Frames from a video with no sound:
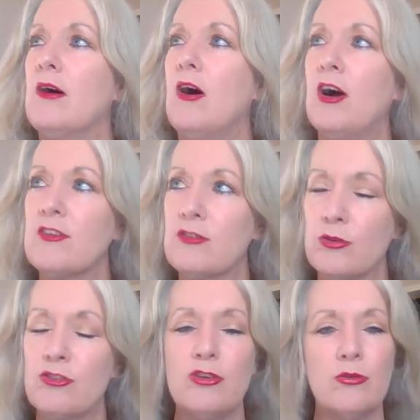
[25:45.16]
I
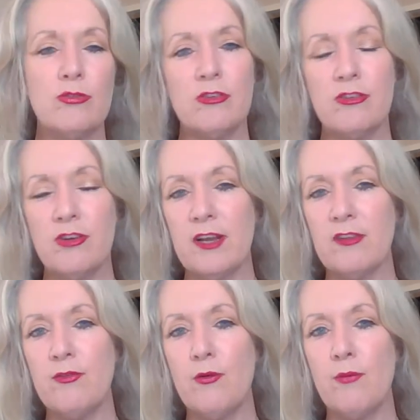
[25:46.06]
saw children
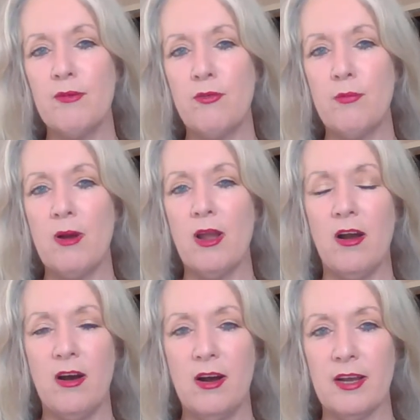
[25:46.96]
transform before my
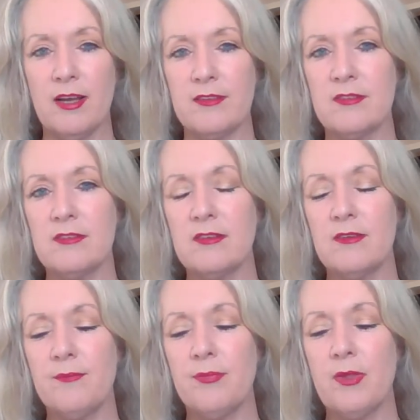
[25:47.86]
eyes
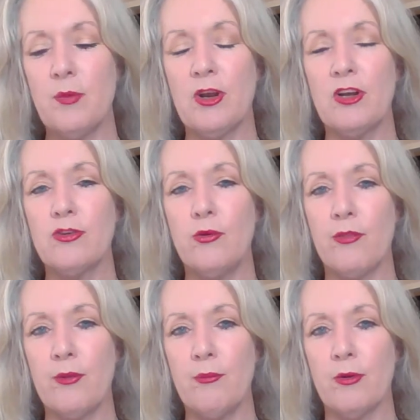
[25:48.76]
when I
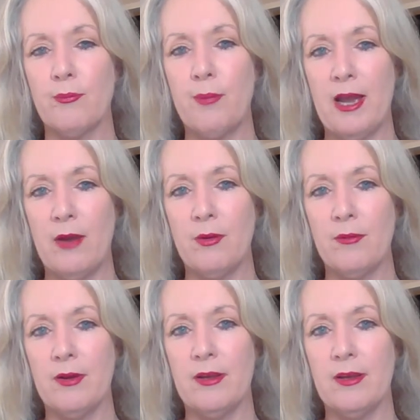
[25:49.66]
taught them what
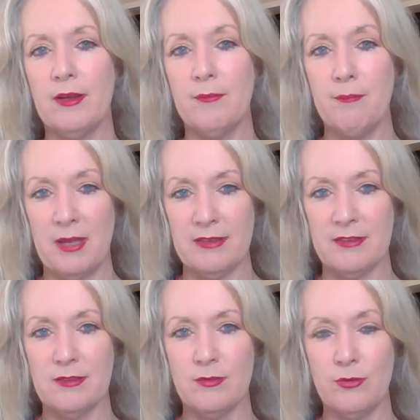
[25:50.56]
power
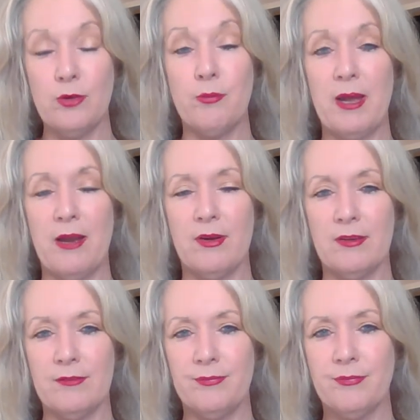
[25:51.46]
meant, real power.
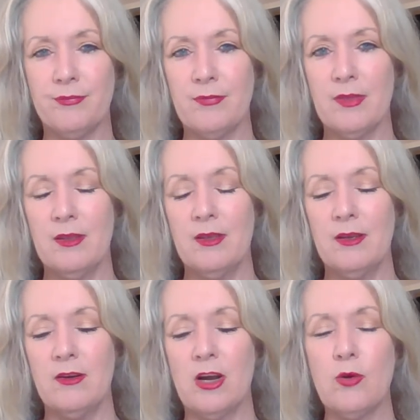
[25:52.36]

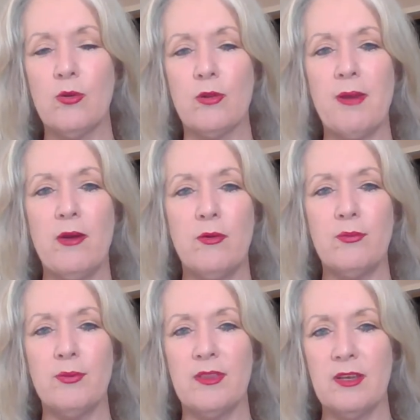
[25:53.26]
I call it power
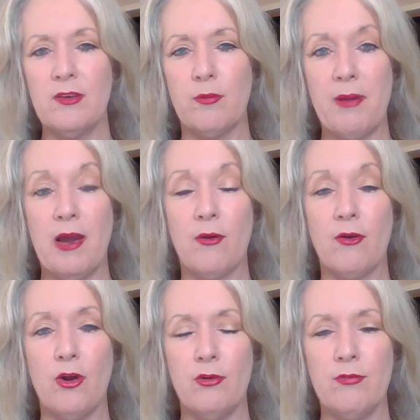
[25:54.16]
within, not
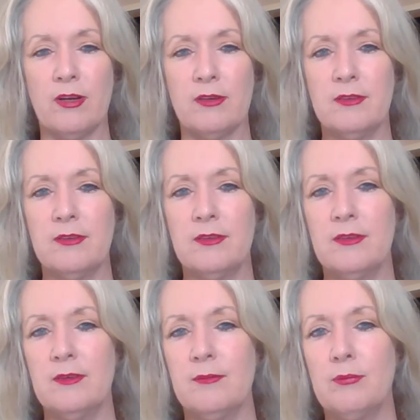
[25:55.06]
power over.
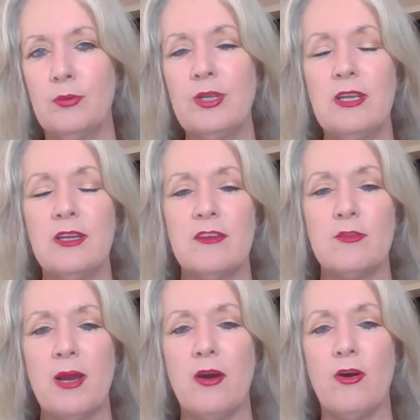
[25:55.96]
Bullying is
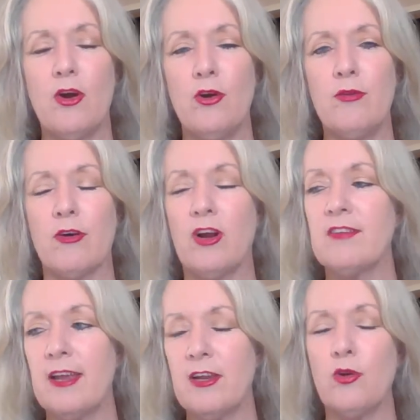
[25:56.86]
power over. I
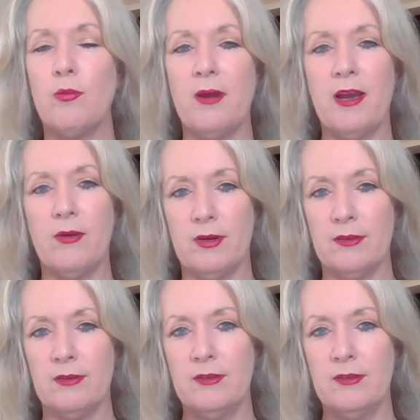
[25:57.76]
take your power.